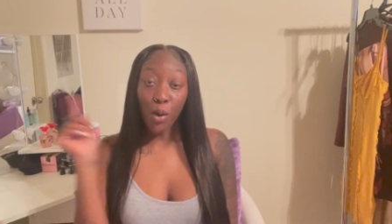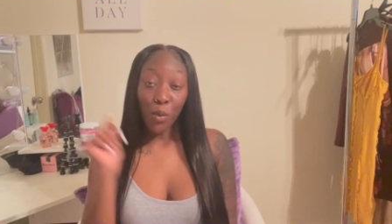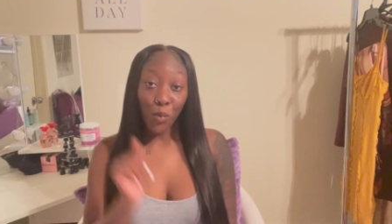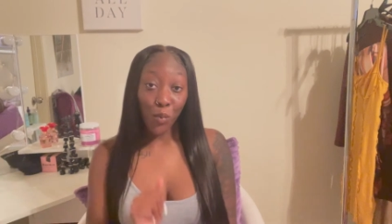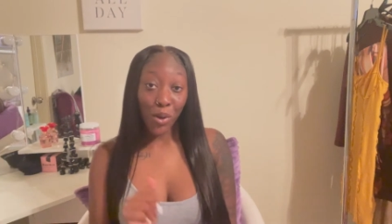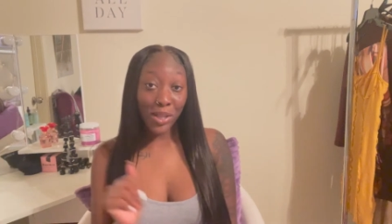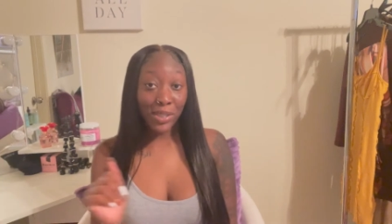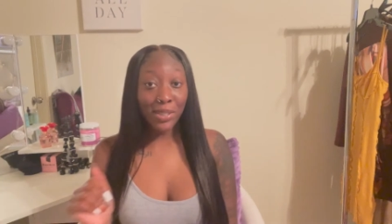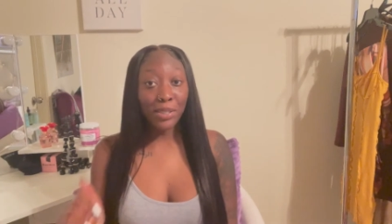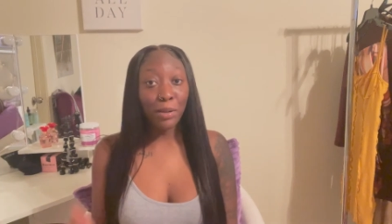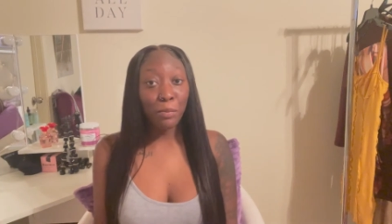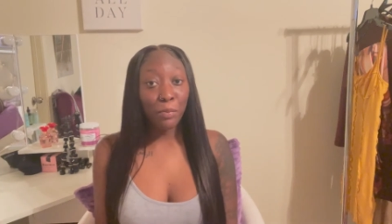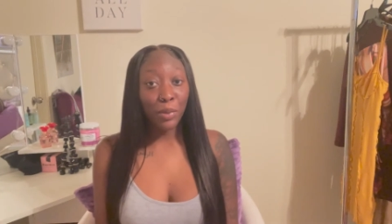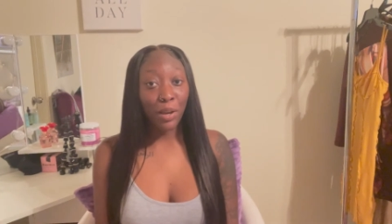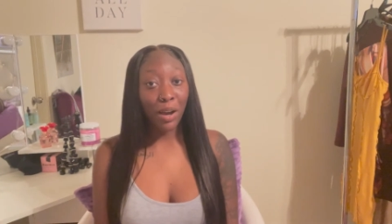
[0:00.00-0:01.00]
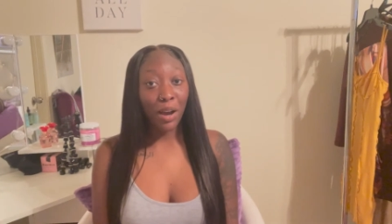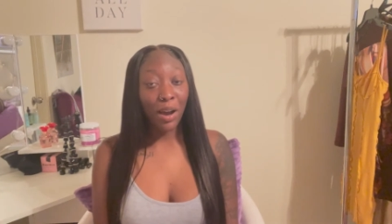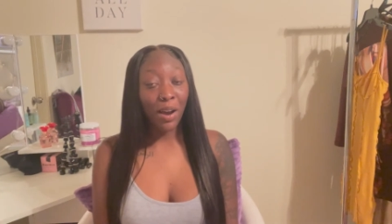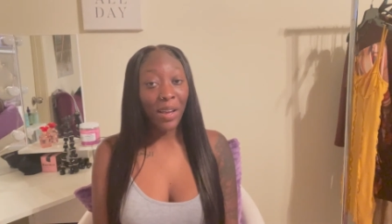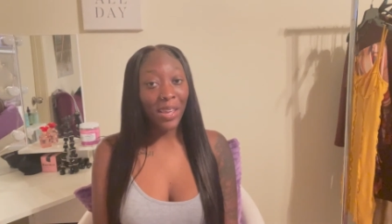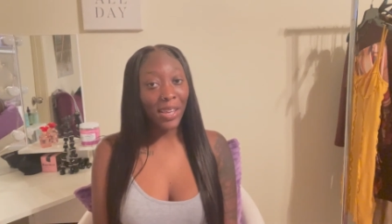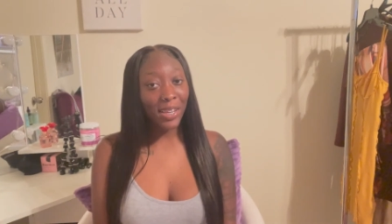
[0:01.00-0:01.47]
What's up,
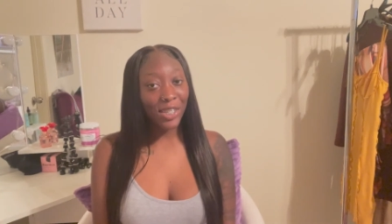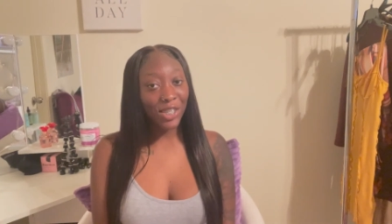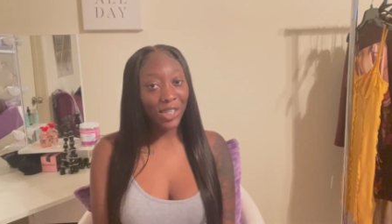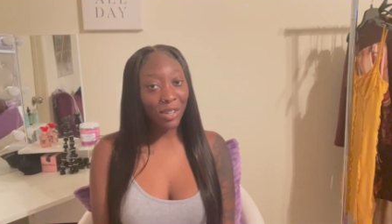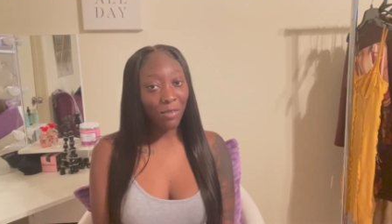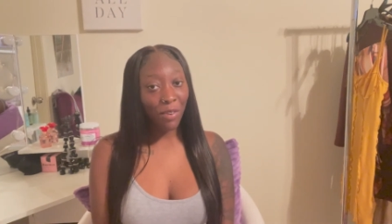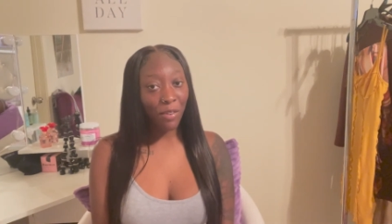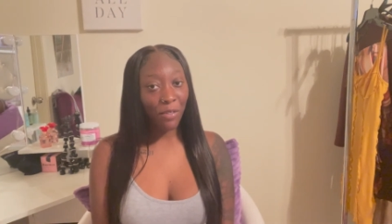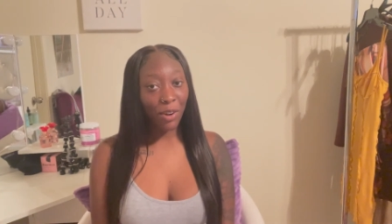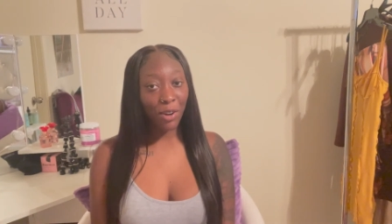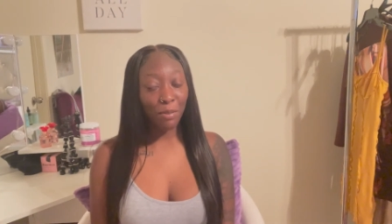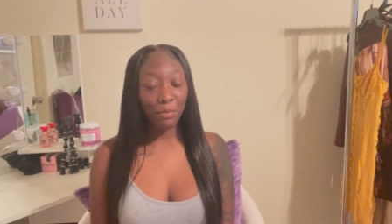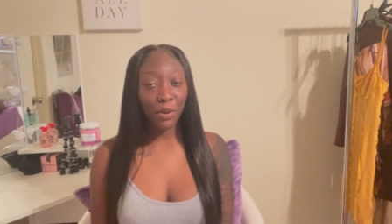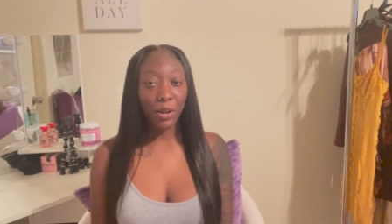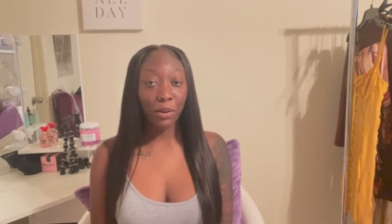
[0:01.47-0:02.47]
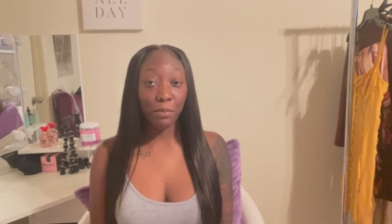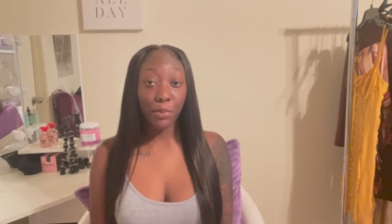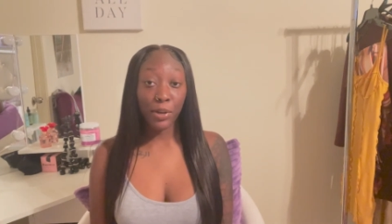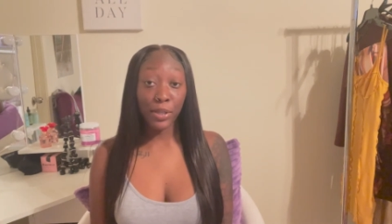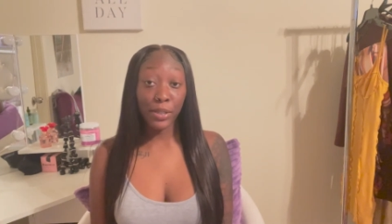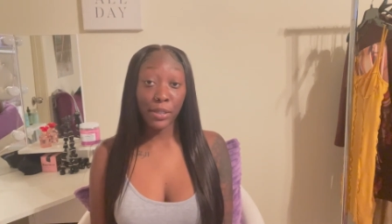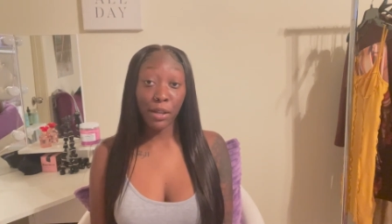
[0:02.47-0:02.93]
y'all? It's your favorite homegirl
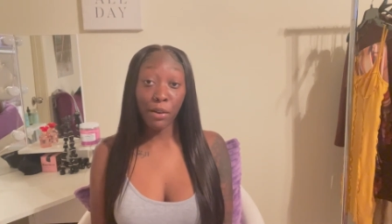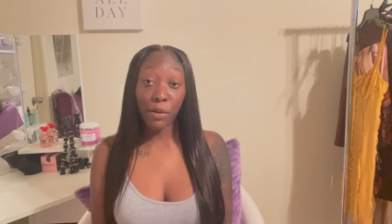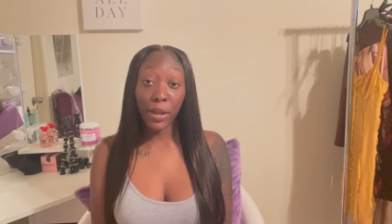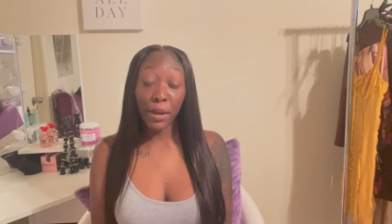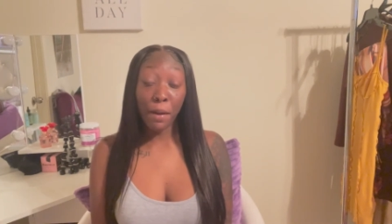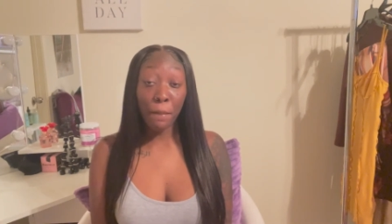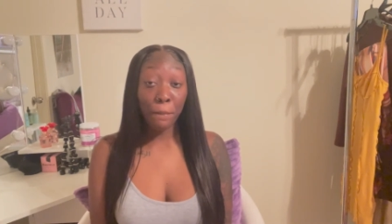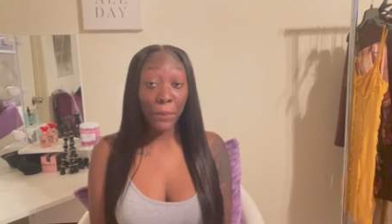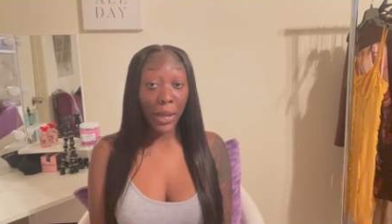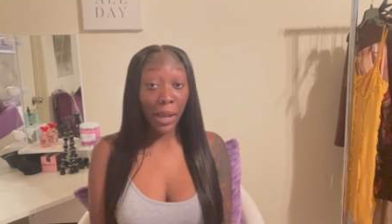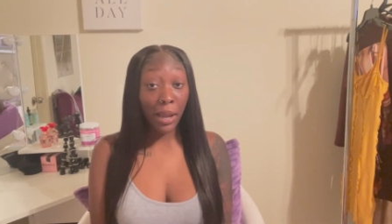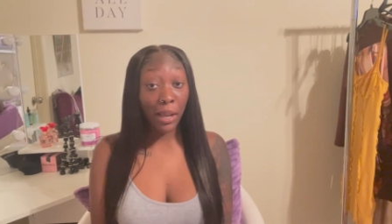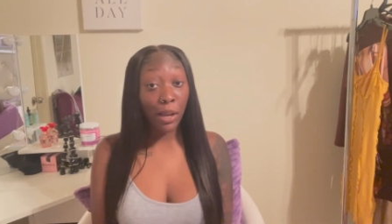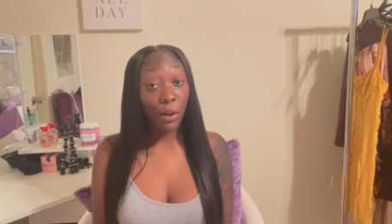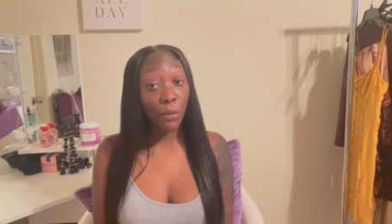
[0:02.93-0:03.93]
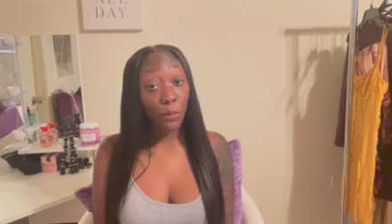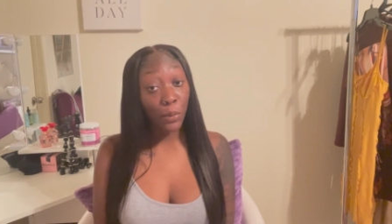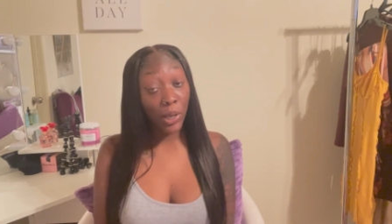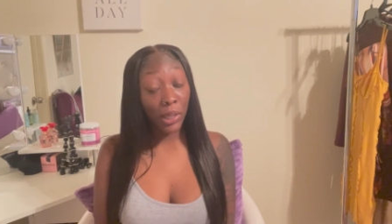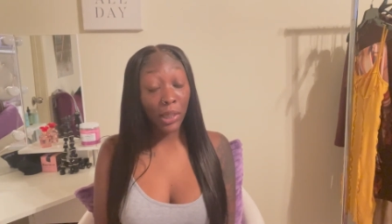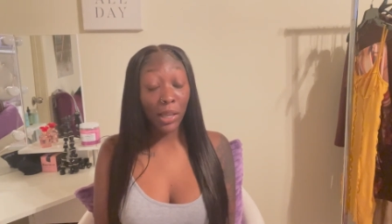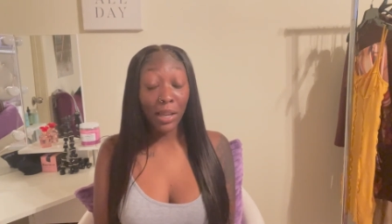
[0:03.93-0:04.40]
Breezo, and I'm back
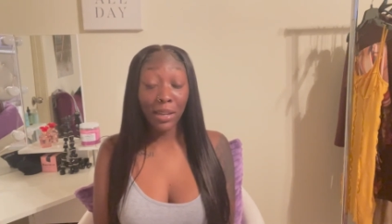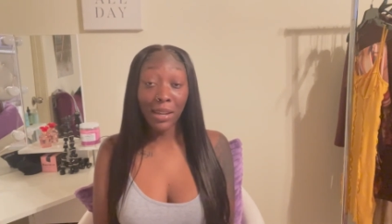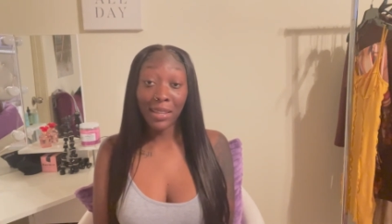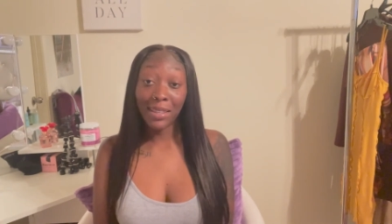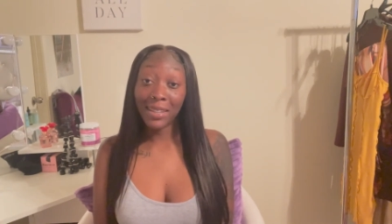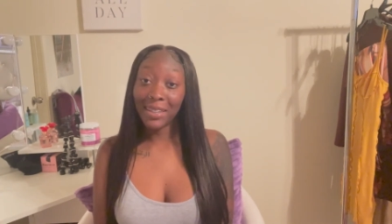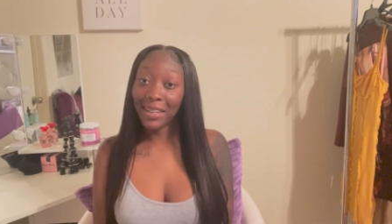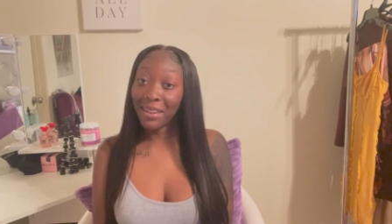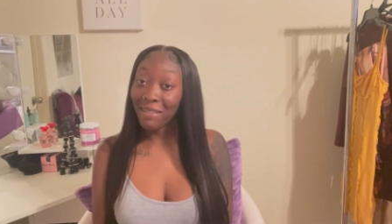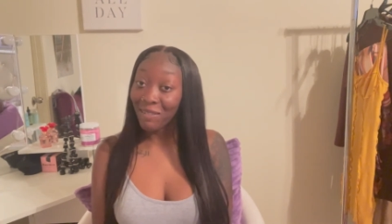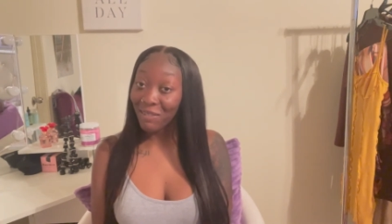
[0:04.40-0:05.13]
with another lit